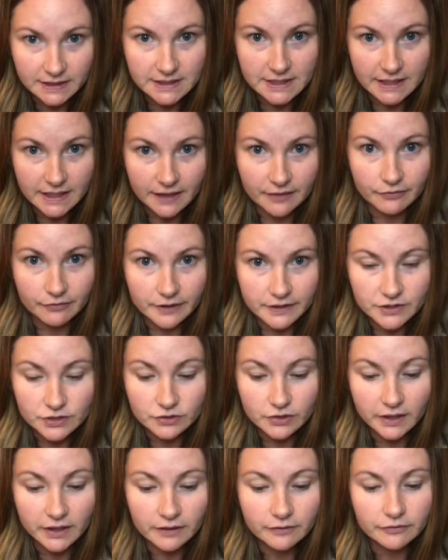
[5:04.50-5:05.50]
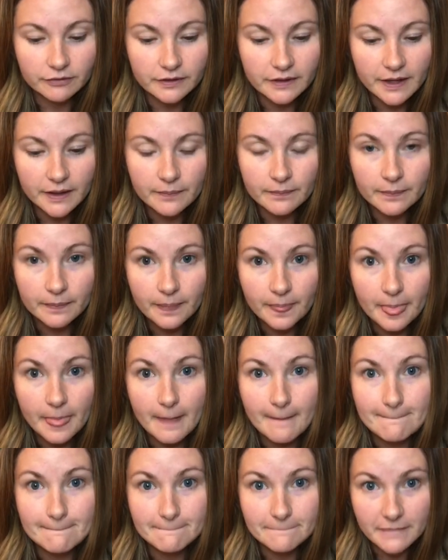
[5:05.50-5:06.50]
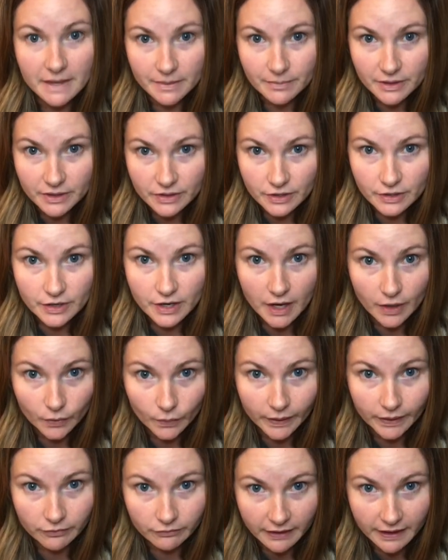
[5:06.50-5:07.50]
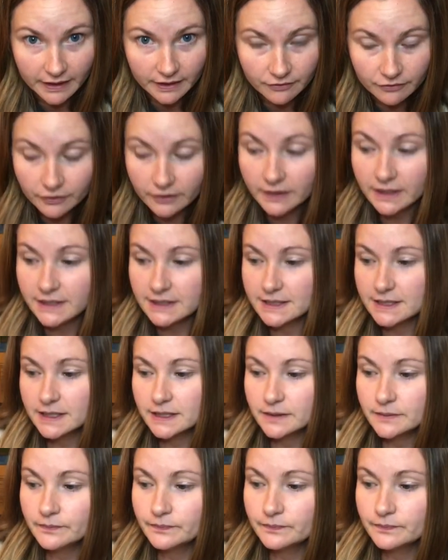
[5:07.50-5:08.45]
to get frustrating for them, maybe they're not quite ready for lacing,